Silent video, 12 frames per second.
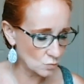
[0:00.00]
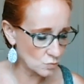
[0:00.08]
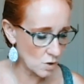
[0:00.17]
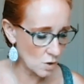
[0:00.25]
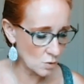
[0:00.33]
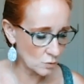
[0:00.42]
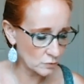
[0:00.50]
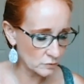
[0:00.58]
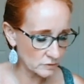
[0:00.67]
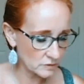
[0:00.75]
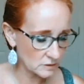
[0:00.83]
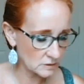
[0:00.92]

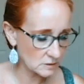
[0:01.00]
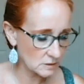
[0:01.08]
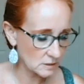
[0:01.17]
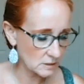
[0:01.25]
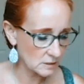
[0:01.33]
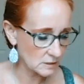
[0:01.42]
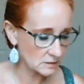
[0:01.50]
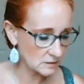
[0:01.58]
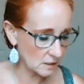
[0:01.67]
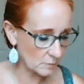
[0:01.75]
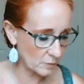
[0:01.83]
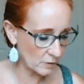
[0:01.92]
rose,
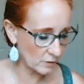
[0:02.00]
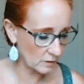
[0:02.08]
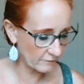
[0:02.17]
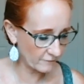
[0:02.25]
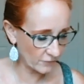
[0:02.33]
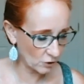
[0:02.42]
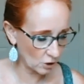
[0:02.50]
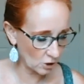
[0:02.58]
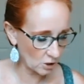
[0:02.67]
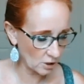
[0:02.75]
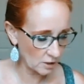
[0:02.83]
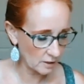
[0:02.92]
Siberian
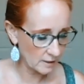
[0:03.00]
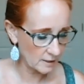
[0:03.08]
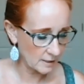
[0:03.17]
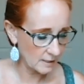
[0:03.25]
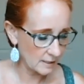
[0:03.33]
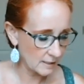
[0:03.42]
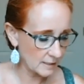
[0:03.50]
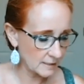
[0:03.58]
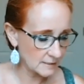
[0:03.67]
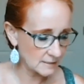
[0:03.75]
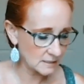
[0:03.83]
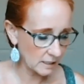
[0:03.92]
fir,
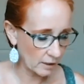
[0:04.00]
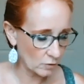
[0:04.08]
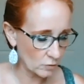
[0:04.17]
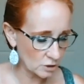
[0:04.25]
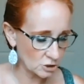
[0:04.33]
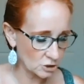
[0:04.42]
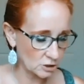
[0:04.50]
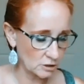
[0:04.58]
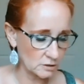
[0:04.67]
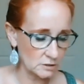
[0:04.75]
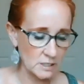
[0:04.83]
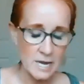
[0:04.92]
and Terra
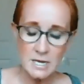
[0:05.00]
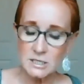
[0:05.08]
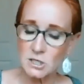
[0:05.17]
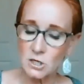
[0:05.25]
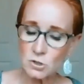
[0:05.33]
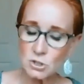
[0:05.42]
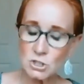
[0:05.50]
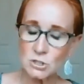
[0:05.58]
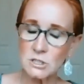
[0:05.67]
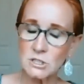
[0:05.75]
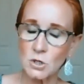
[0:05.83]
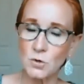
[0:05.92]
Shield. Terra
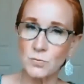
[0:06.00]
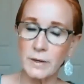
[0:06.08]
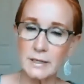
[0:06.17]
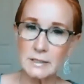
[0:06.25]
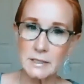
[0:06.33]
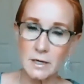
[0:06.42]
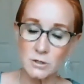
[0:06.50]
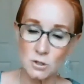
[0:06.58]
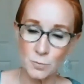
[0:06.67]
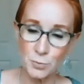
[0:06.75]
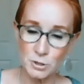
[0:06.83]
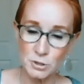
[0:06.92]
Shield is a greatly
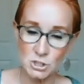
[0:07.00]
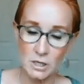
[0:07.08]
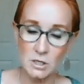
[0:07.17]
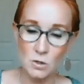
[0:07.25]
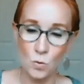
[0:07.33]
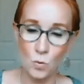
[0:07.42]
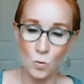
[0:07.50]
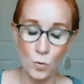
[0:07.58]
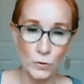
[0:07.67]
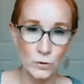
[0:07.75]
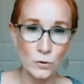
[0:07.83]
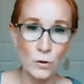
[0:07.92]
underappreciated
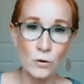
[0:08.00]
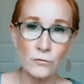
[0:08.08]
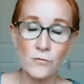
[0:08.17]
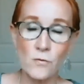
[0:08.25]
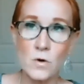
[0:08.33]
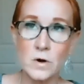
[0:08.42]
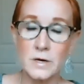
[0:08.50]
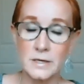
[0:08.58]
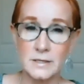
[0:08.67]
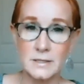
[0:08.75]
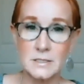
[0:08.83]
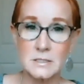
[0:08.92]
oil for
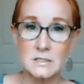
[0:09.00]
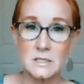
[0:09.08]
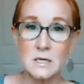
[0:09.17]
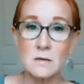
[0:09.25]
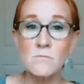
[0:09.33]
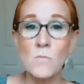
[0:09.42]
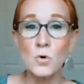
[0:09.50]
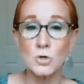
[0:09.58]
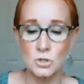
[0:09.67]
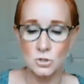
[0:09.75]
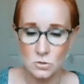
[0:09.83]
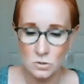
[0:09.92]
its
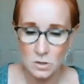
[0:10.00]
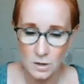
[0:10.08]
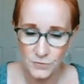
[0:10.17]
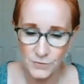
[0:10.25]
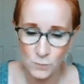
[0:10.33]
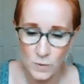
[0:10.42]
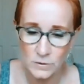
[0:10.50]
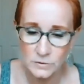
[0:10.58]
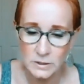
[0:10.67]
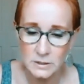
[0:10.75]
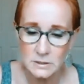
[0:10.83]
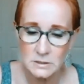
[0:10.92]
emotional health and
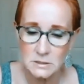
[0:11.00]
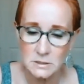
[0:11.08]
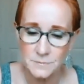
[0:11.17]
wellness.